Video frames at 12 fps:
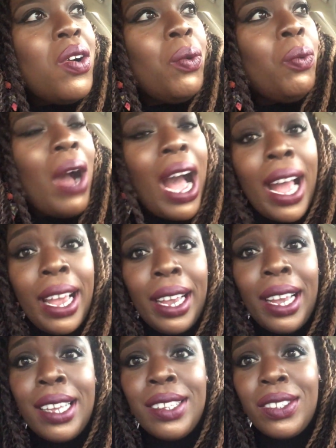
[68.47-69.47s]
why
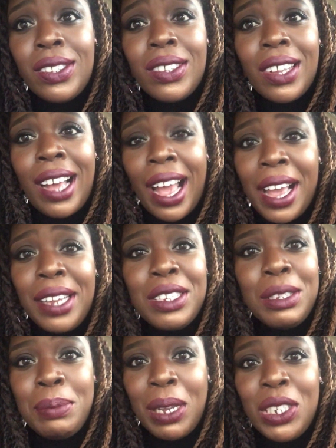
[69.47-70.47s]
is
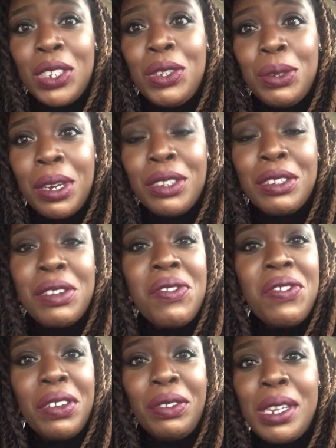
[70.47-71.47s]
Guyana's budget
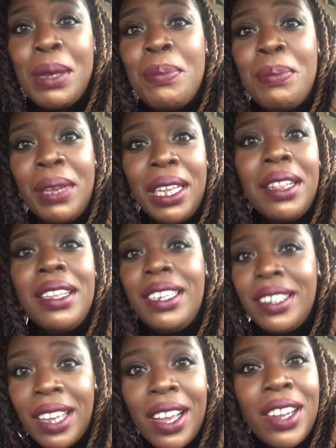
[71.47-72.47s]
$250
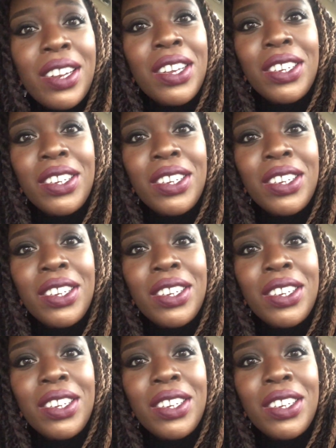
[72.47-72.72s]
billion?